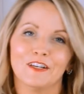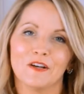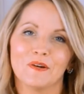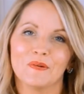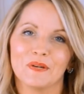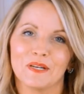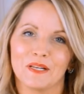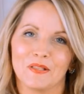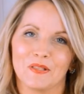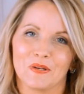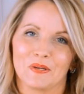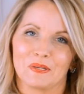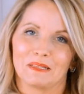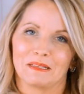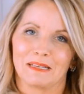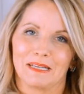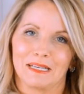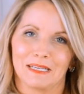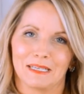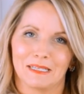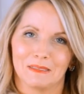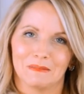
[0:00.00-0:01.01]
know what it looks
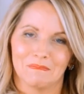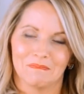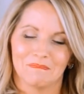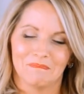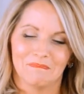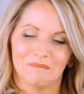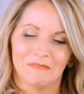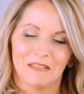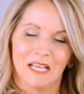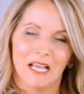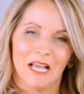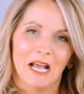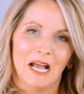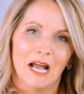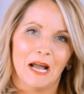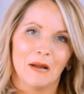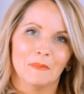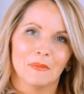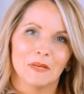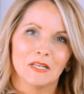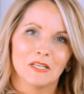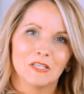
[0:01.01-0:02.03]
like.
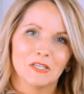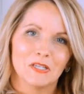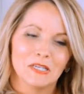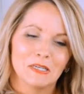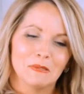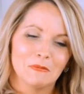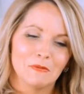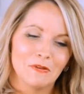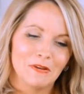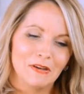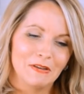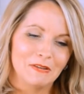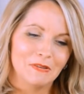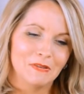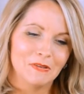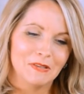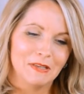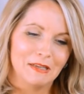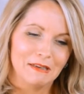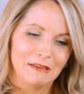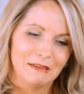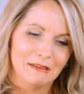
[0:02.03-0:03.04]
I'm gonna turn them around, hold
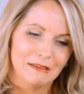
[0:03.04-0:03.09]
on.